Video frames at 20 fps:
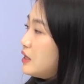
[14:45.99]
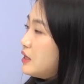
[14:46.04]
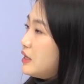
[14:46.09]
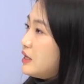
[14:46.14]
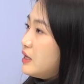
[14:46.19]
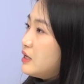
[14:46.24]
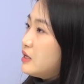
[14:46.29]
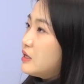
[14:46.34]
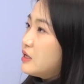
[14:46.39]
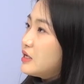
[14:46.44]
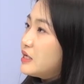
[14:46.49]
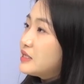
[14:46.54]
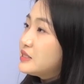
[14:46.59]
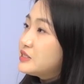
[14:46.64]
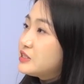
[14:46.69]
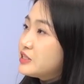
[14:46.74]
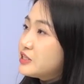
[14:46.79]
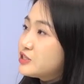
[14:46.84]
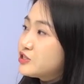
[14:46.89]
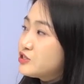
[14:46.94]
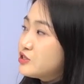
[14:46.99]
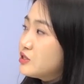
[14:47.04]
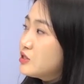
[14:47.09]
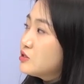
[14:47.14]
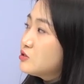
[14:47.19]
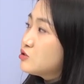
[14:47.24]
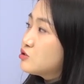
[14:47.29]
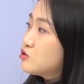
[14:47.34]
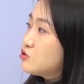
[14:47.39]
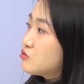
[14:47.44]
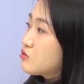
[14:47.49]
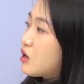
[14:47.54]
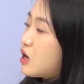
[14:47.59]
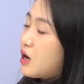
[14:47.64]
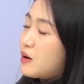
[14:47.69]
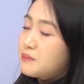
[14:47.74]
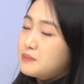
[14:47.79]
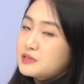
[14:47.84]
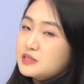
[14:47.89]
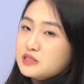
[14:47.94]
In addition to
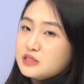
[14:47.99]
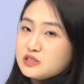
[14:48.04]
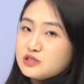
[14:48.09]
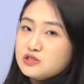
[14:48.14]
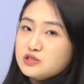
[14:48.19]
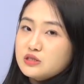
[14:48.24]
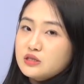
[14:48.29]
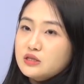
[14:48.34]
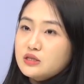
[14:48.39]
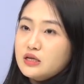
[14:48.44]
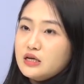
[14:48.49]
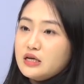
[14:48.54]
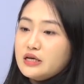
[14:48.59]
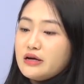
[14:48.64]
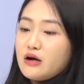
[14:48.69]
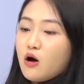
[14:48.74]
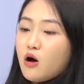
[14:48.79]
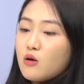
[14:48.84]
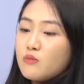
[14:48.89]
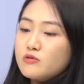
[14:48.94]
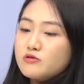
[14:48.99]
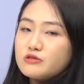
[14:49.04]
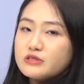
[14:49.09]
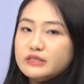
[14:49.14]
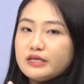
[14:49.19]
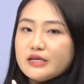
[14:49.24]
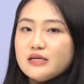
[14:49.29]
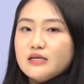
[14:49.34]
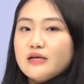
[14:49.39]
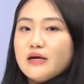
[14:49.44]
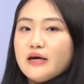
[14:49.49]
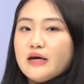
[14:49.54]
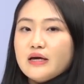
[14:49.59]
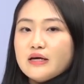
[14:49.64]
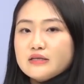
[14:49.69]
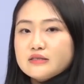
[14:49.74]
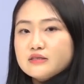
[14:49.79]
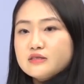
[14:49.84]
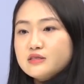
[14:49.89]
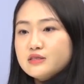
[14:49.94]
composition, it almost
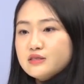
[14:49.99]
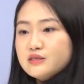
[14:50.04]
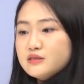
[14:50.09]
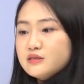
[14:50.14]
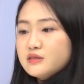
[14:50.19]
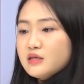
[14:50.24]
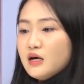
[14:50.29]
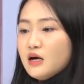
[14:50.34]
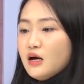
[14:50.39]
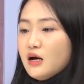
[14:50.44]
enhances